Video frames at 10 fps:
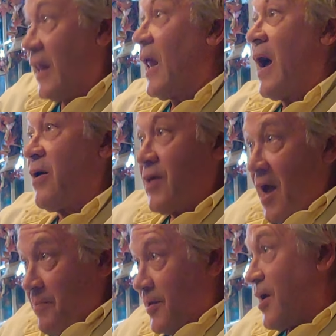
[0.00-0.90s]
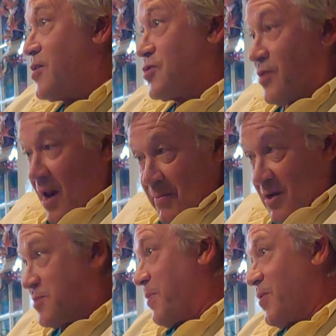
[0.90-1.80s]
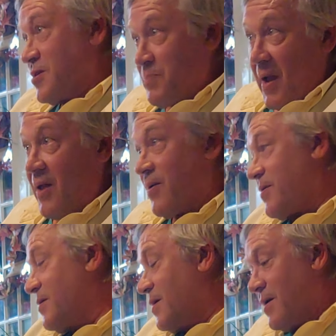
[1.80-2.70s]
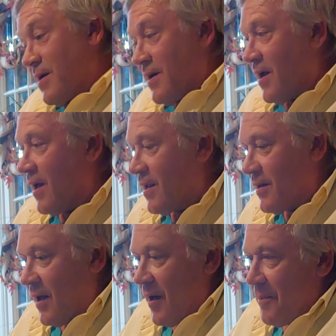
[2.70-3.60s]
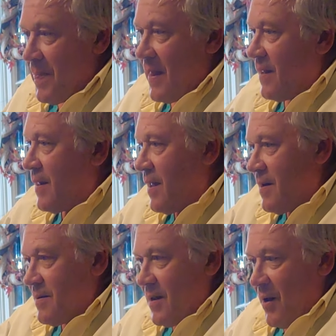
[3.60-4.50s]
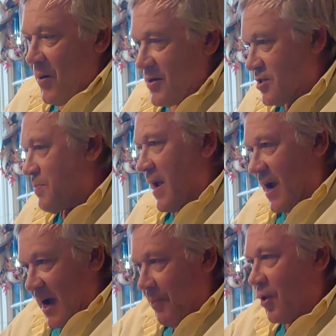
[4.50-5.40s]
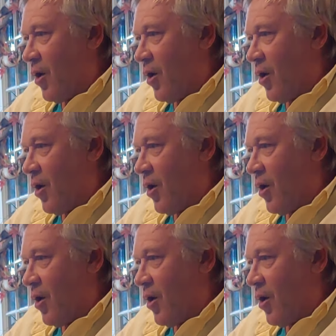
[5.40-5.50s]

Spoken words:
I lie on the application that I'm an experienced painter, and then, you know, I just make a couple